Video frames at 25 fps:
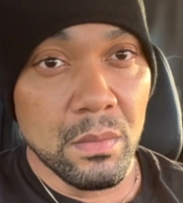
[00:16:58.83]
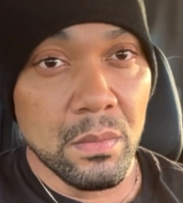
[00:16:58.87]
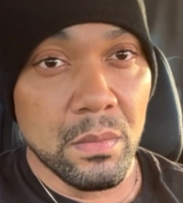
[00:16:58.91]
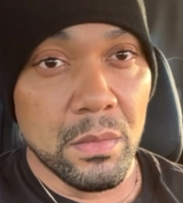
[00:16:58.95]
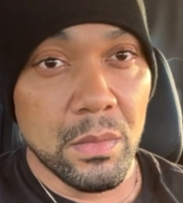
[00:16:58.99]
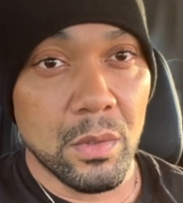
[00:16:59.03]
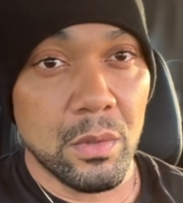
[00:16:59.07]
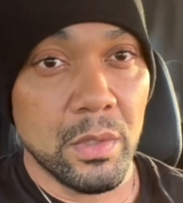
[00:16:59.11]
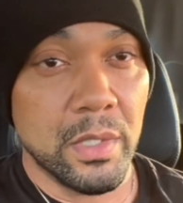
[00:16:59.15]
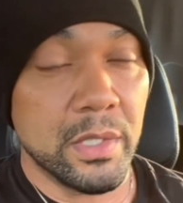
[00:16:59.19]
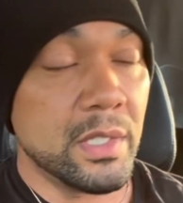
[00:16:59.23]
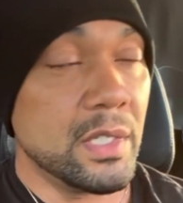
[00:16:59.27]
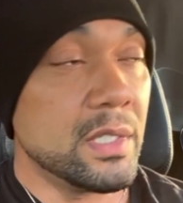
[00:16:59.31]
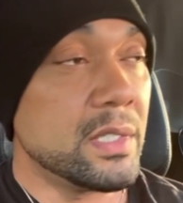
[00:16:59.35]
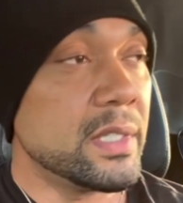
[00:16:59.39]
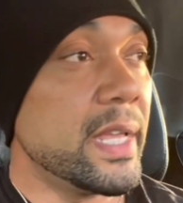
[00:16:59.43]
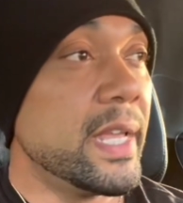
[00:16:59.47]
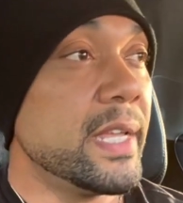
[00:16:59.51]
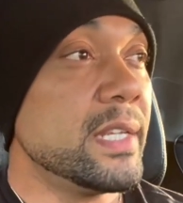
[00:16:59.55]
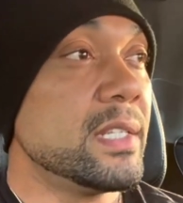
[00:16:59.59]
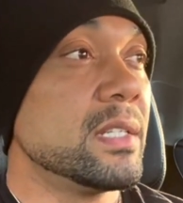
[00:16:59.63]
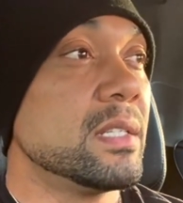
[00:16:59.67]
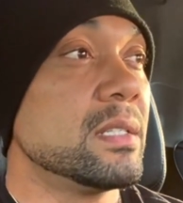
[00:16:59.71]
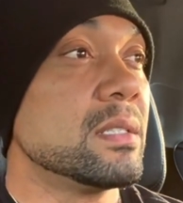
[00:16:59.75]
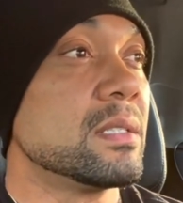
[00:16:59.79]
Don't let these
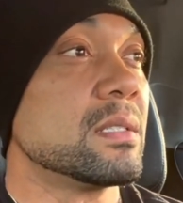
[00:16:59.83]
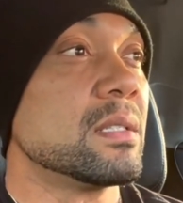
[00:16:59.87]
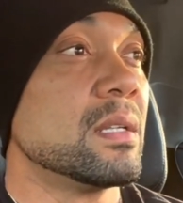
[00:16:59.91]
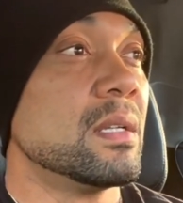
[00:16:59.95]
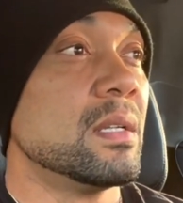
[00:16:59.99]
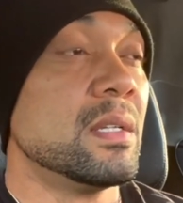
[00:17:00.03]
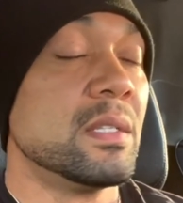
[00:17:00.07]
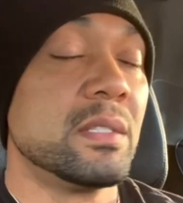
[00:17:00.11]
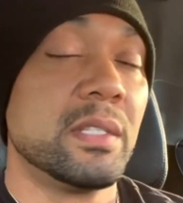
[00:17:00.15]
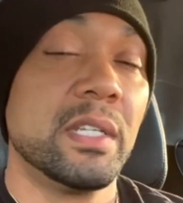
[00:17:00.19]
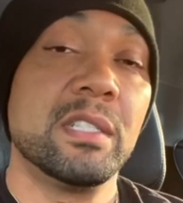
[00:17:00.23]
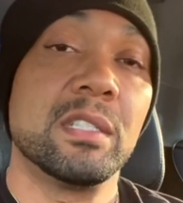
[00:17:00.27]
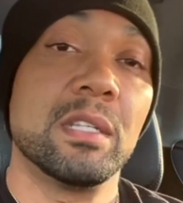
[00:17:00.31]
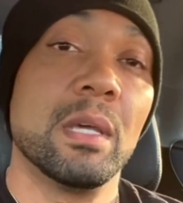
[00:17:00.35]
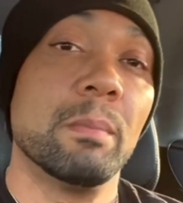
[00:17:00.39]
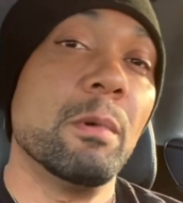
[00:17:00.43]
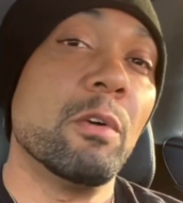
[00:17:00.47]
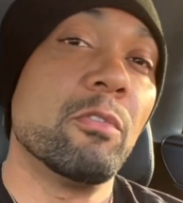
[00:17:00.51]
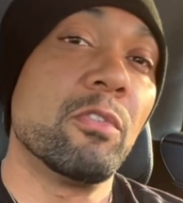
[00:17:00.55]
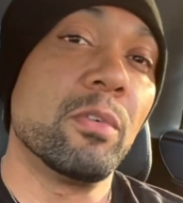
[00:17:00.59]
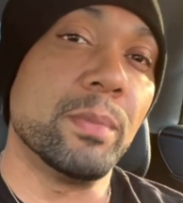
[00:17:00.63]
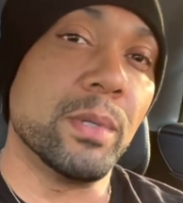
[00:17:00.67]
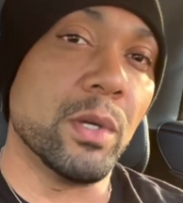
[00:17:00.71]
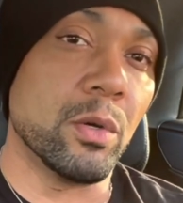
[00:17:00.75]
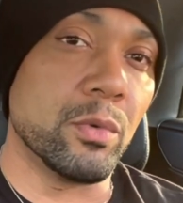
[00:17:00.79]
agents see some of
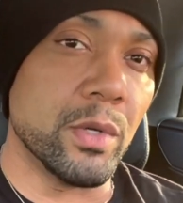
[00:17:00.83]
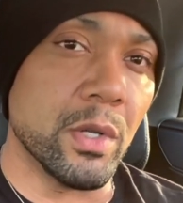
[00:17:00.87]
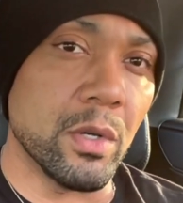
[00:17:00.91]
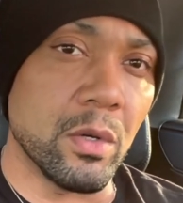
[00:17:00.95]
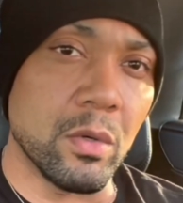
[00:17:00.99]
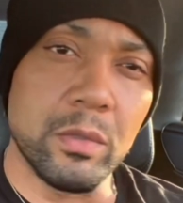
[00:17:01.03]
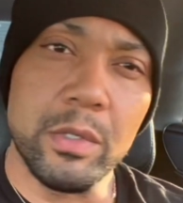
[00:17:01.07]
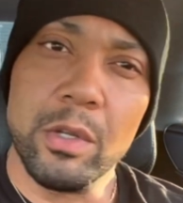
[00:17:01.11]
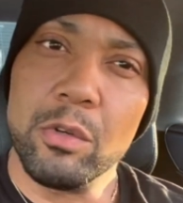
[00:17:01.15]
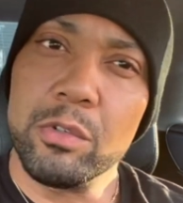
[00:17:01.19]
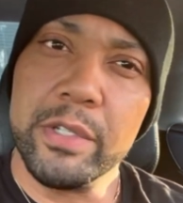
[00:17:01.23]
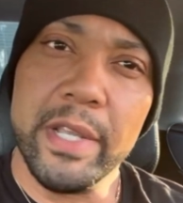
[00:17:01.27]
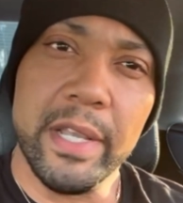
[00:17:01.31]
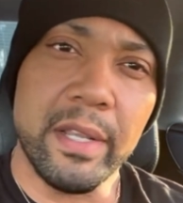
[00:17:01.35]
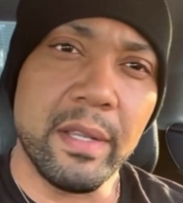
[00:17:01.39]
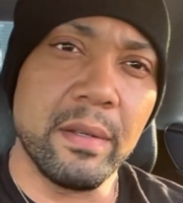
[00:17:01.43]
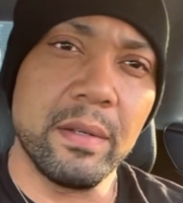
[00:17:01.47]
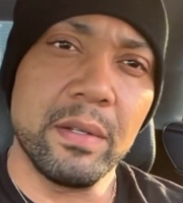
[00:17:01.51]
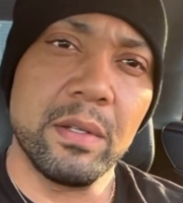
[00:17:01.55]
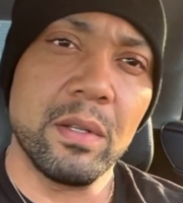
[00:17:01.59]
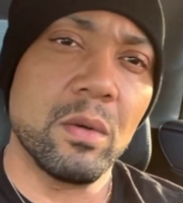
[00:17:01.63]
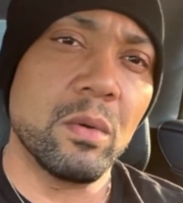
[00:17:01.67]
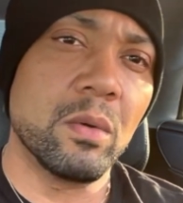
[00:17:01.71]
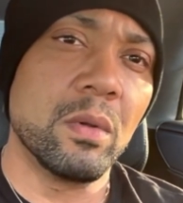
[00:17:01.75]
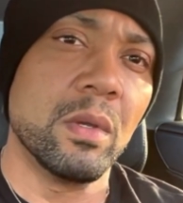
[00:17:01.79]
them don't know. Don't take
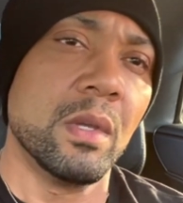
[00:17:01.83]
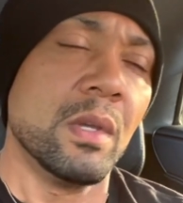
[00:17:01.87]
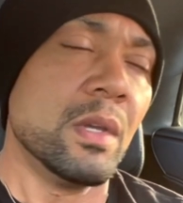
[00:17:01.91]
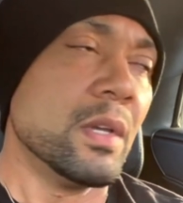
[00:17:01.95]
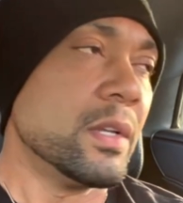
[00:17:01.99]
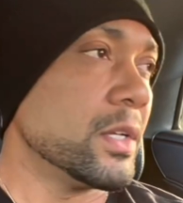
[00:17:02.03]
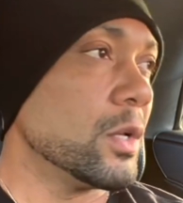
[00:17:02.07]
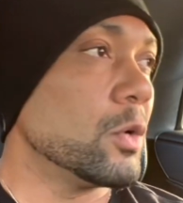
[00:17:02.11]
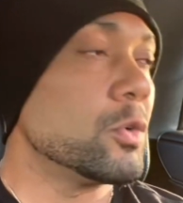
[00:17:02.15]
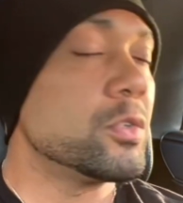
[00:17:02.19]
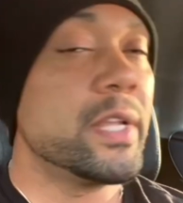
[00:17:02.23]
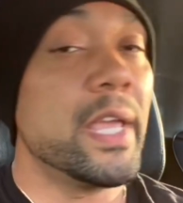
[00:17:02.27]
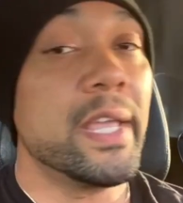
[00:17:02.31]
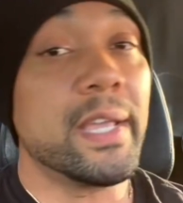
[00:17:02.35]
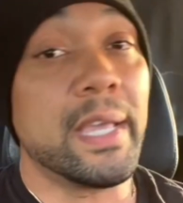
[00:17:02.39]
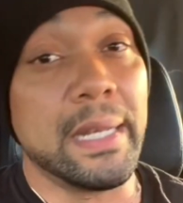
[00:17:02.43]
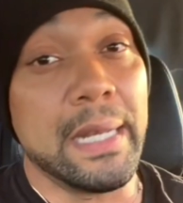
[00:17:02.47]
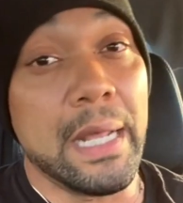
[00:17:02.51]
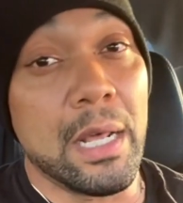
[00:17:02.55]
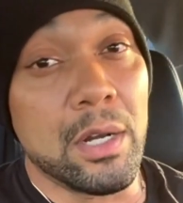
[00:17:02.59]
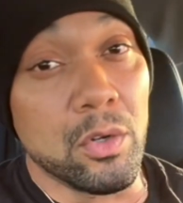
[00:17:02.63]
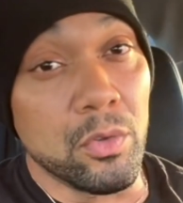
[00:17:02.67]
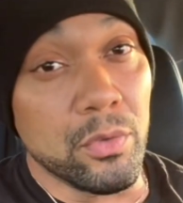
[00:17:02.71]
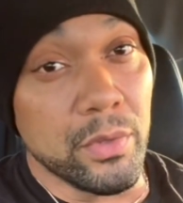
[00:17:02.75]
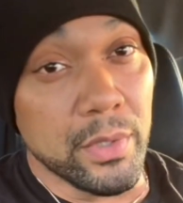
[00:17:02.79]
don't don't take it
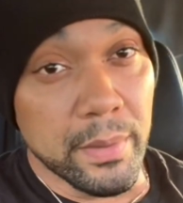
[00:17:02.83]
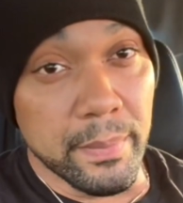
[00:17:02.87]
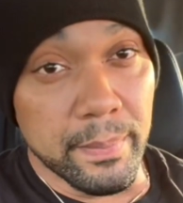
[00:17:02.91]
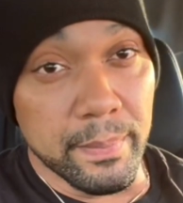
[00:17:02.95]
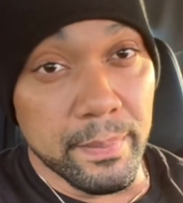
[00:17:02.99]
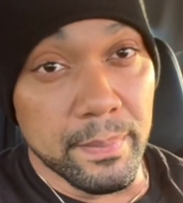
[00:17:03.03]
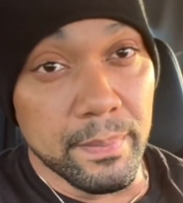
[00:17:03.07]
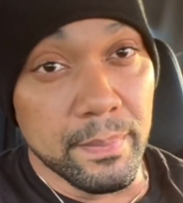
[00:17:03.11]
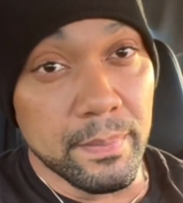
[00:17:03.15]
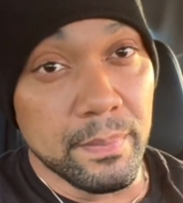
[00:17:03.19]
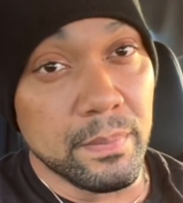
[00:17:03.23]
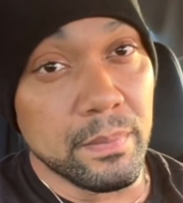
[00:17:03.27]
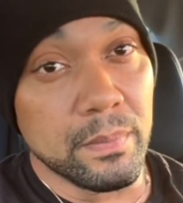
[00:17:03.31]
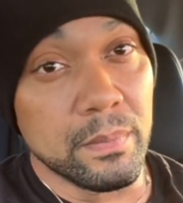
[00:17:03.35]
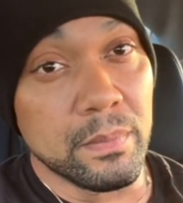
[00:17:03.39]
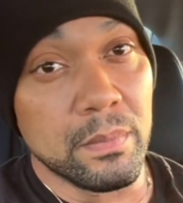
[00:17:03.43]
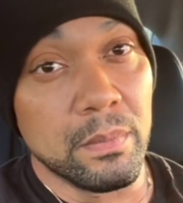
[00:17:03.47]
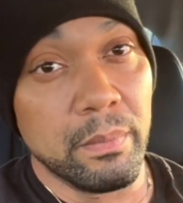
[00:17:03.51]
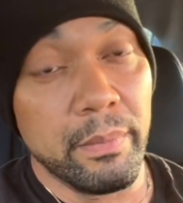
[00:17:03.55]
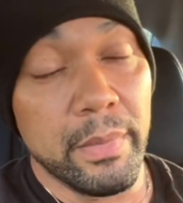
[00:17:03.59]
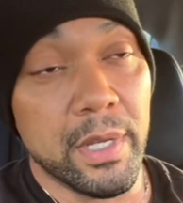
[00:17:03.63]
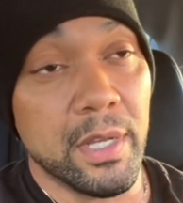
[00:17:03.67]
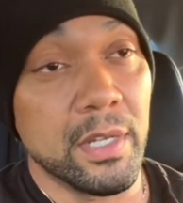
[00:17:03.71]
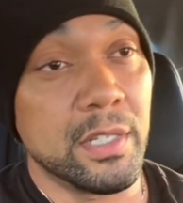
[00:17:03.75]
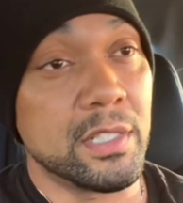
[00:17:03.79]
out on them because